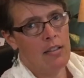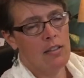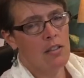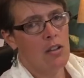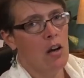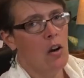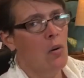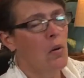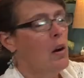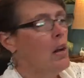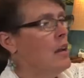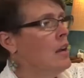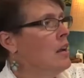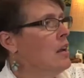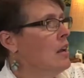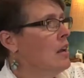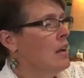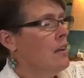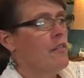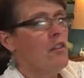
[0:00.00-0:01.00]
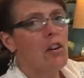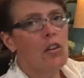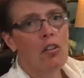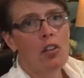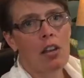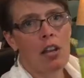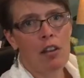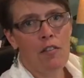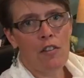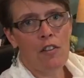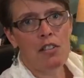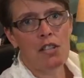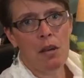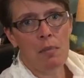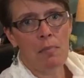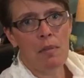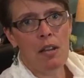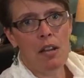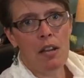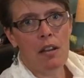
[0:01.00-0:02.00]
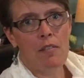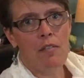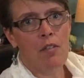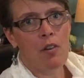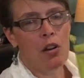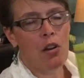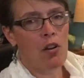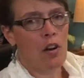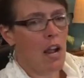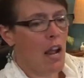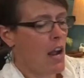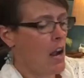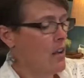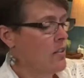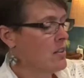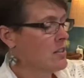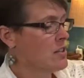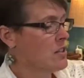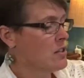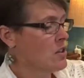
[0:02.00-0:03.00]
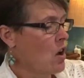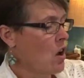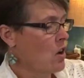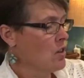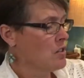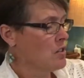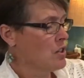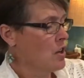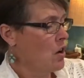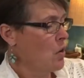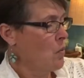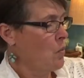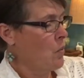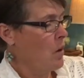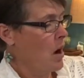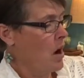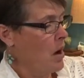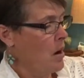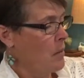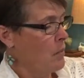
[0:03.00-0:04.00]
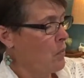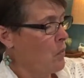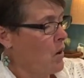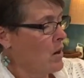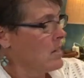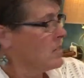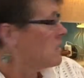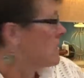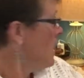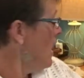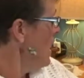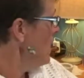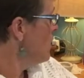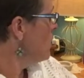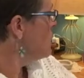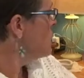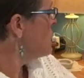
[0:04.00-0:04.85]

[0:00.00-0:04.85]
So if you're looking for something for your hair, this is also, one is color